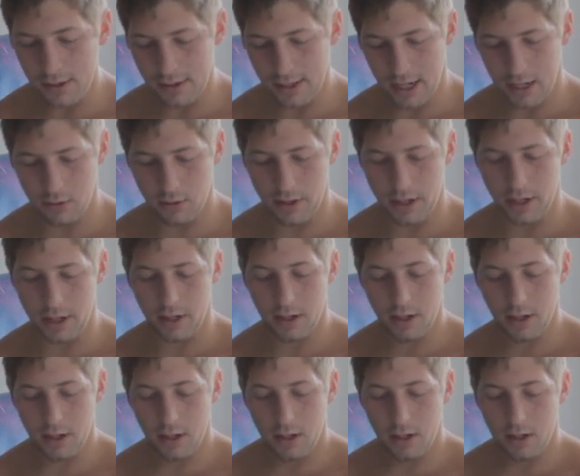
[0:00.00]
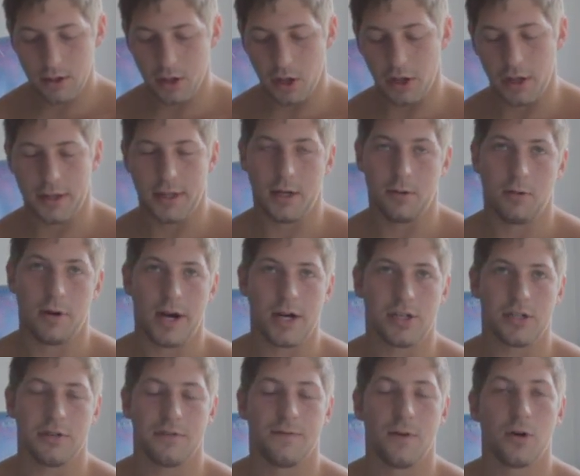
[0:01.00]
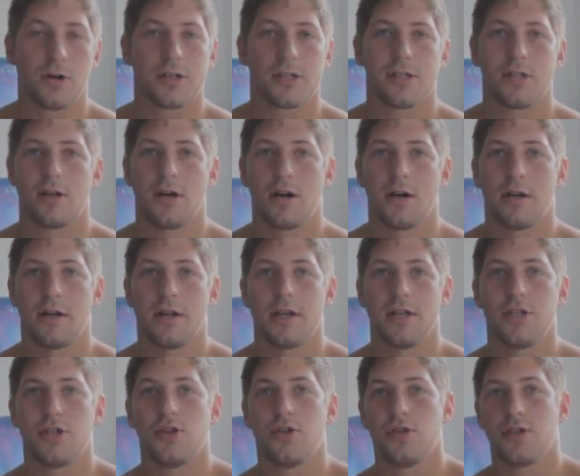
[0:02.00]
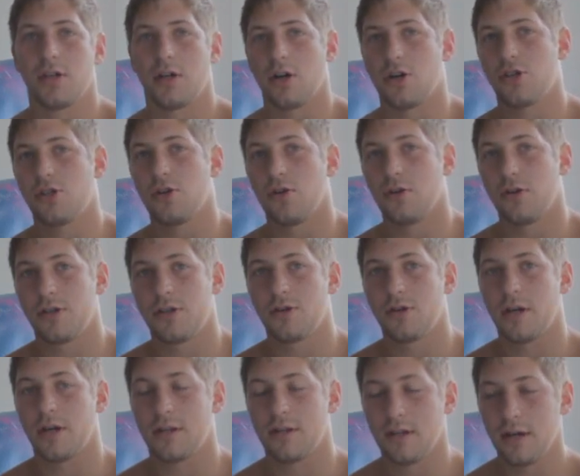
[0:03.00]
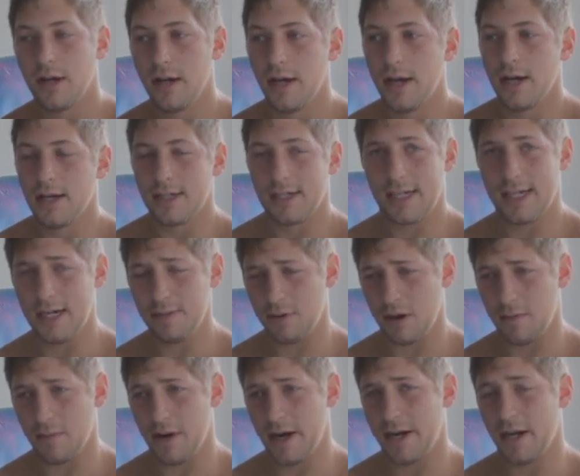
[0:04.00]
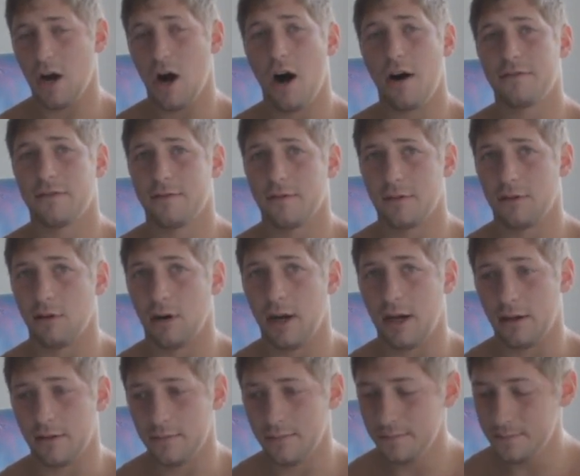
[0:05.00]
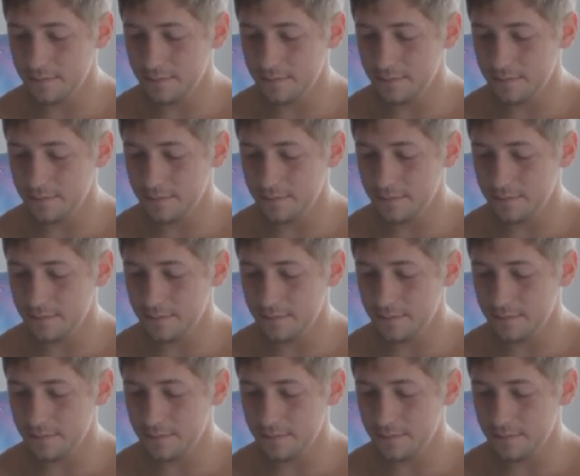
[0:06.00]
That way, the only thing we're actually focusing on is using our shoulder strength to keep our body off of the ground.